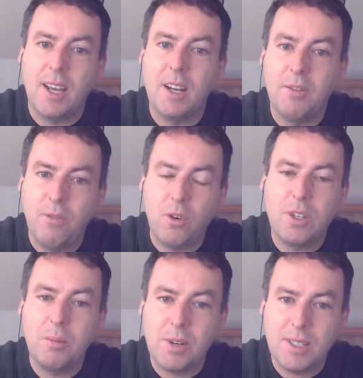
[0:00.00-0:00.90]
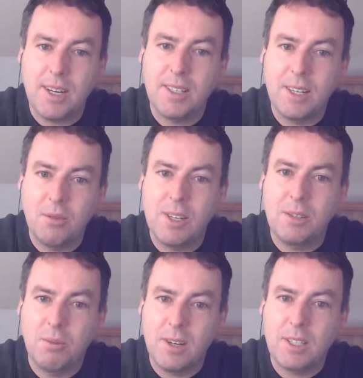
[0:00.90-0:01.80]
they had a 40%
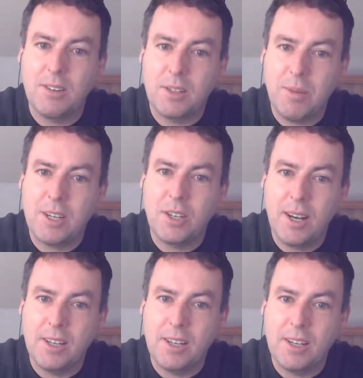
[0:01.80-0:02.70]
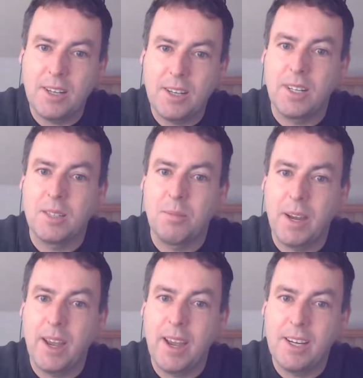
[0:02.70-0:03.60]
increased risk of special education needs
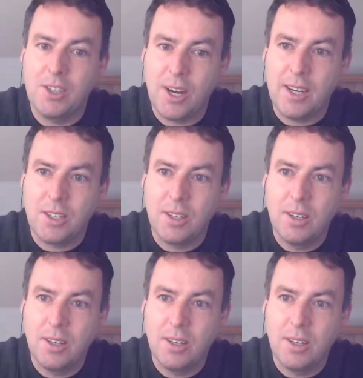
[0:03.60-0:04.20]
by age 8.